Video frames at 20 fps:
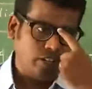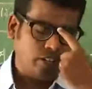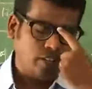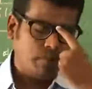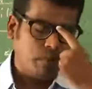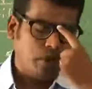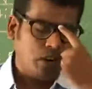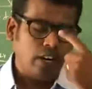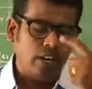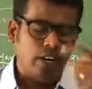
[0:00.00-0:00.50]

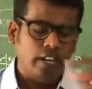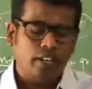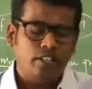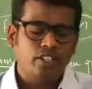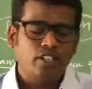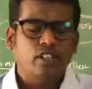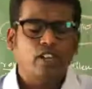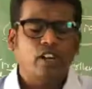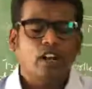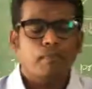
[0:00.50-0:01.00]

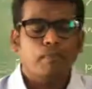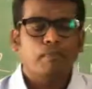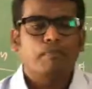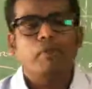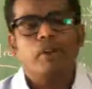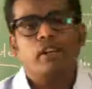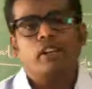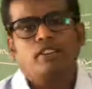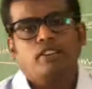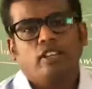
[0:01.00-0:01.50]
Pollination
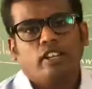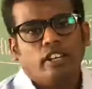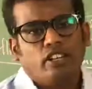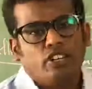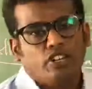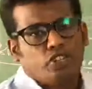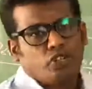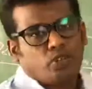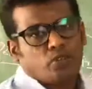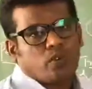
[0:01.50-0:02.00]
compulsory
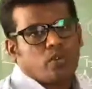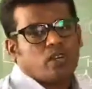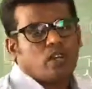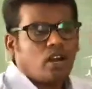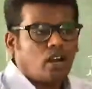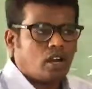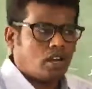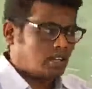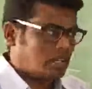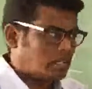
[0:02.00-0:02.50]
should
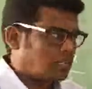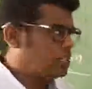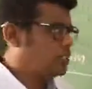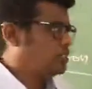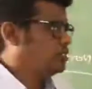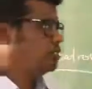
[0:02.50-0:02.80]
occur.